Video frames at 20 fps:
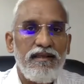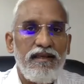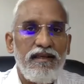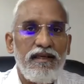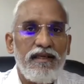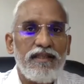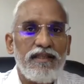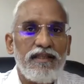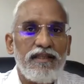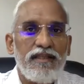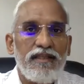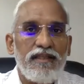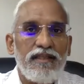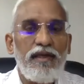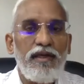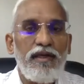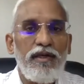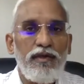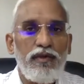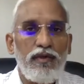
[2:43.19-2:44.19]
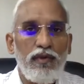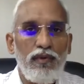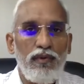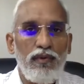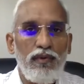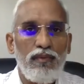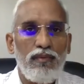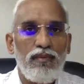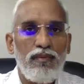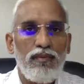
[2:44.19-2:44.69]
it is split
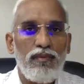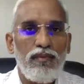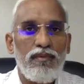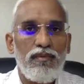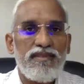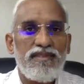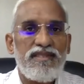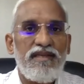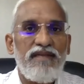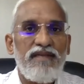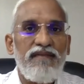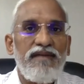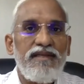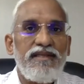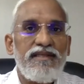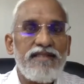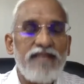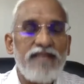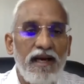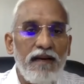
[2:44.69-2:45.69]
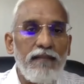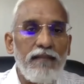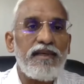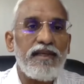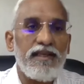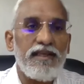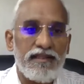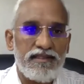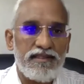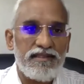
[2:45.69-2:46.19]
into 7
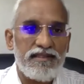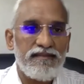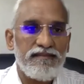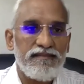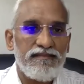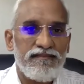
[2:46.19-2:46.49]
chapters.